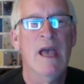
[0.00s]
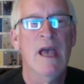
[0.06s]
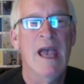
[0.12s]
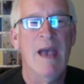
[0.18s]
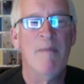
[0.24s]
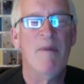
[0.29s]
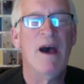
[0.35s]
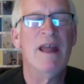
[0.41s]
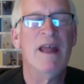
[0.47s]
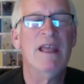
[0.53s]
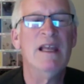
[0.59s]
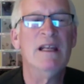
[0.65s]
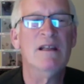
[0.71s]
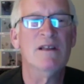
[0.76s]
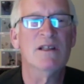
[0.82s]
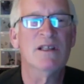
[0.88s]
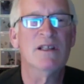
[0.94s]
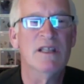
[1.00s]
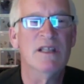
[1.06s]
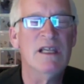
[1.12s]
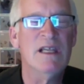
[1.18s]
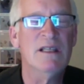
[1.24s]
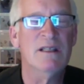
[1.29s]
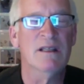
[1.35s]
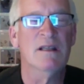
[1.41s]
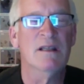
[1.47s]
And by the end of the
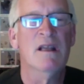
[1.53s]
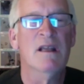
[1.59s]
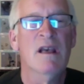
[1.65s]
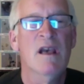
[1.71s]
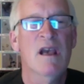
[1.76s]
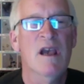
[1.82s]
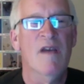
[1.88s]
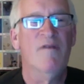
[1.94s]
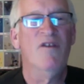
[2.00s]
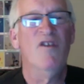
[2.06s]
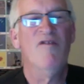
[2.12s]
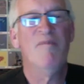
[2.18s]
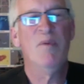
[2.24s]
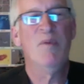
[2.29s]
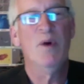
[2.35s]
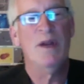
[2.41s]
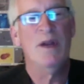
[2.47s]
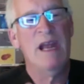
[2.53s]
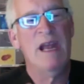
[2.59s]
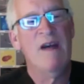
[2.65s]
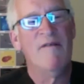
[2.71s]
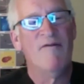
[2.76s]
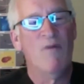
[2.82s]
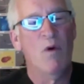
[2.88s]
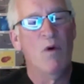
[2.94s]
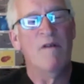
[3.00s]
season, if you've put down
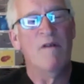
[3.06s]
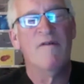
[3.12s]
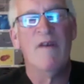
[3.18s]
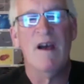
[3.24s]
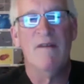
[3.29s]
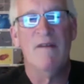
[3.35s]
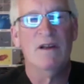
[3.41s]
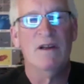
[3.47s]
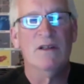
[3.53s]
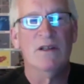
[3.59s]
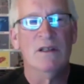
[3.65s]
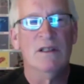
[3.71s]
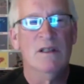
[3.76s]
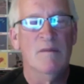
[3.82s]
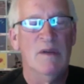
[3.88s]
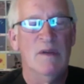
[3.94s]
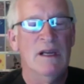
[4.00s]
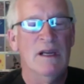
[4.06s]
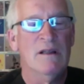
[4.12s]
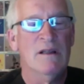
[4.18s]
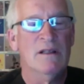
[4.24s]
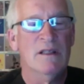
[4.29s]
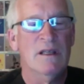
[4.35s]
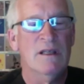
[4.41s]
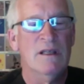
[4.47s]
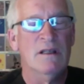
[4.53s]
4 or 5 inches in the beginning of the
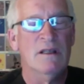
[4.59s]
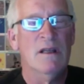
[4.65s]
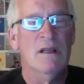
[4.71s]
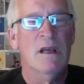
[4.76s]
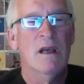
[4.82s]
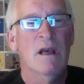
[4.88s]
season,